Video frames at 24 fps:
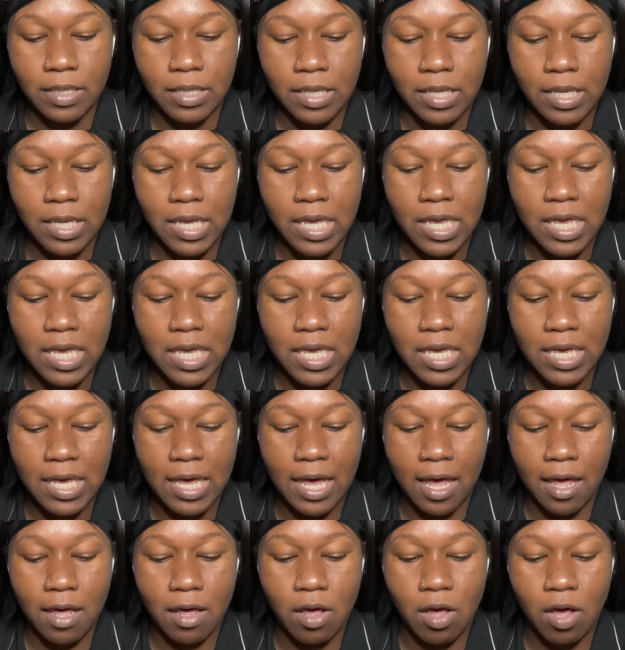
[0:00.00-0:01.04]
he
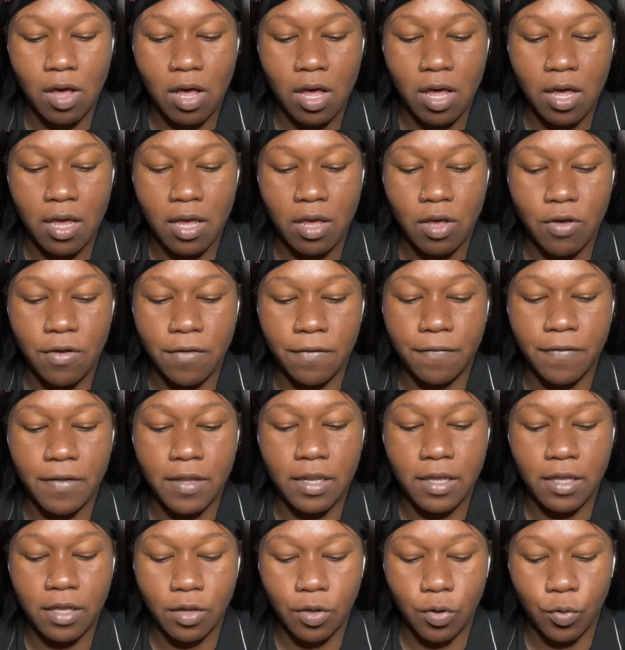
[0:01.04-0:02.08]
got caught on
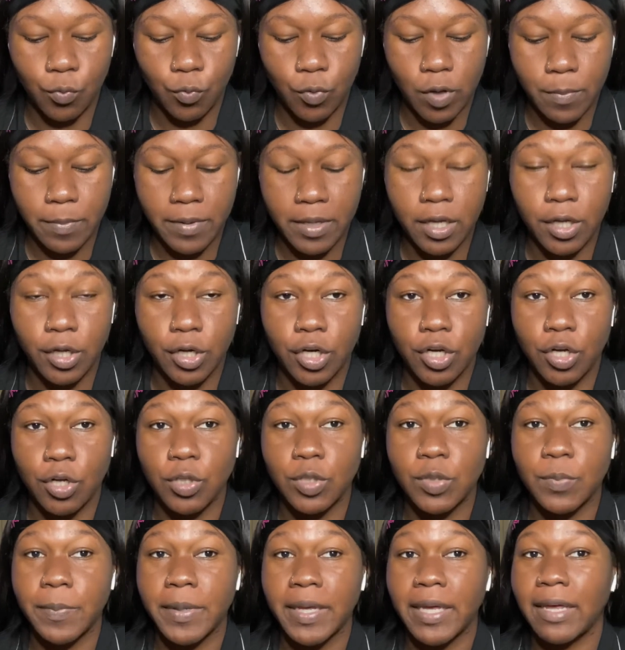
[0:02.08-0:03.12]
video rubbing a
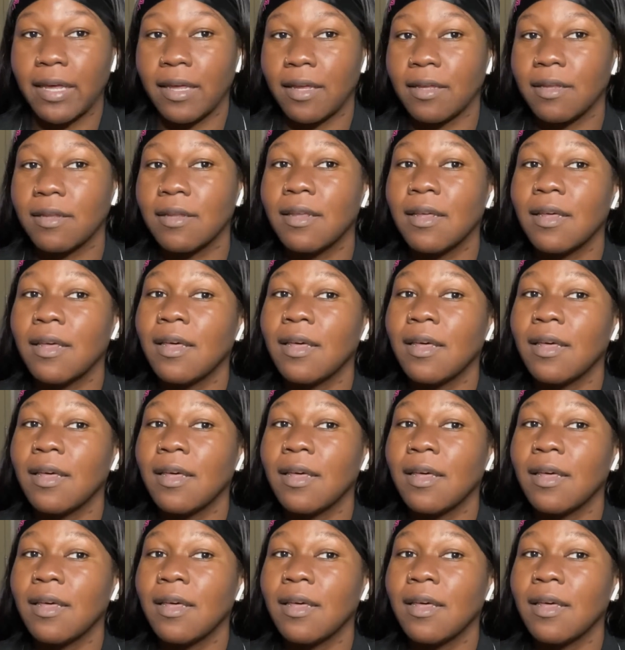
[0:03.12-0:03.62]
girl's butt,